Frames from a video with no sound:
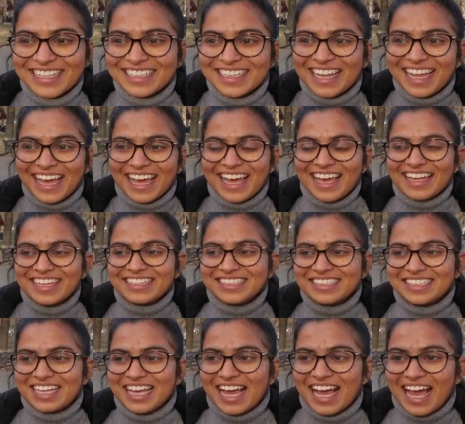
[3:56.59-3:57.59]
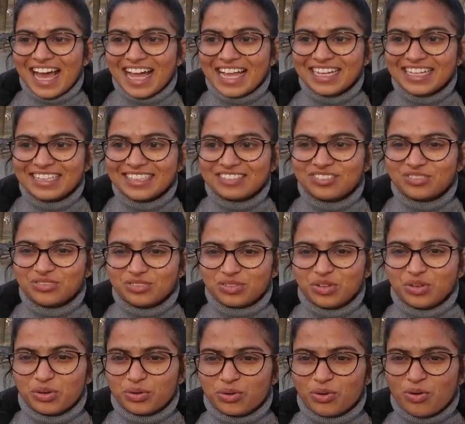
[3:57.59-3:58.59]
Then I
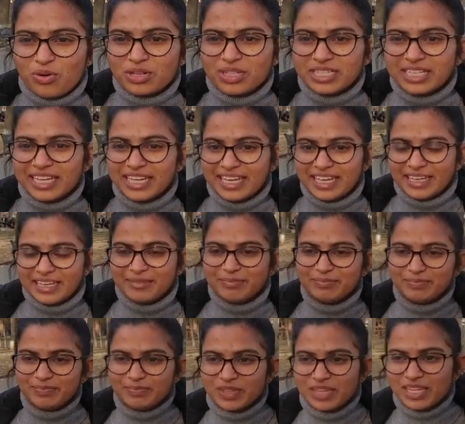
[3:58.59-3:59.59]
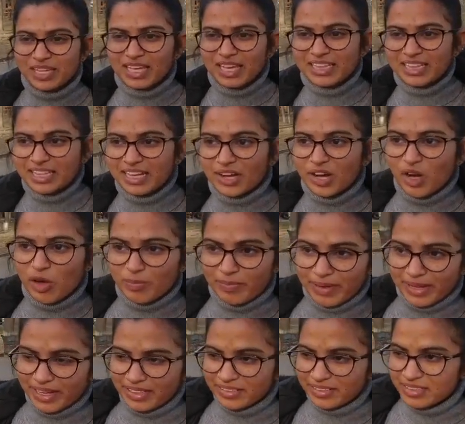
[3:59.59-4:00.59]
wrote him in the
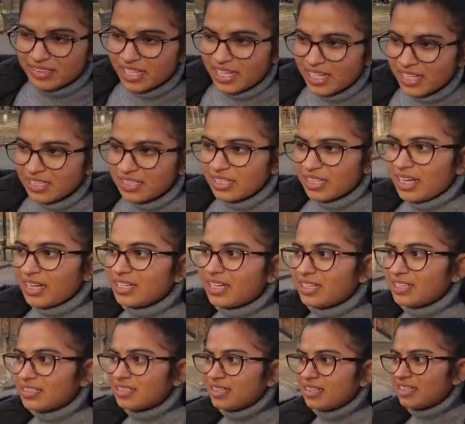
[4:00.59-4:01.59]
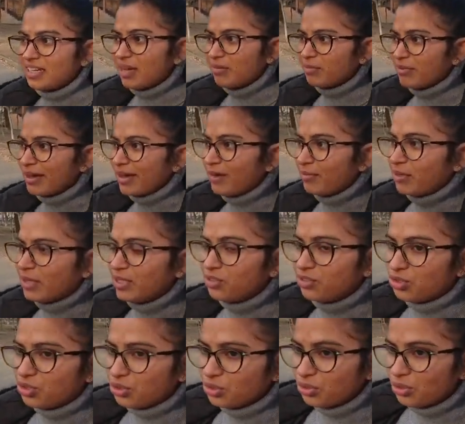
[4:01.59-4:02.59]
comments that I said I'm
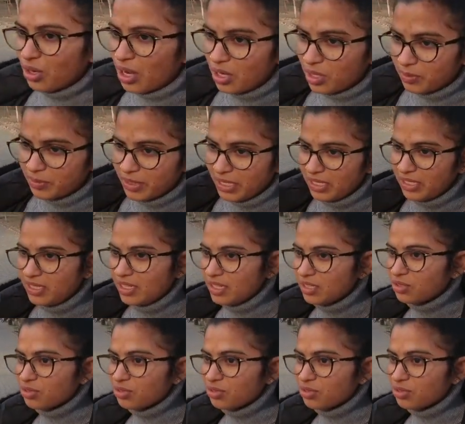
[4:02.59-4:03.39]
coming to Armenia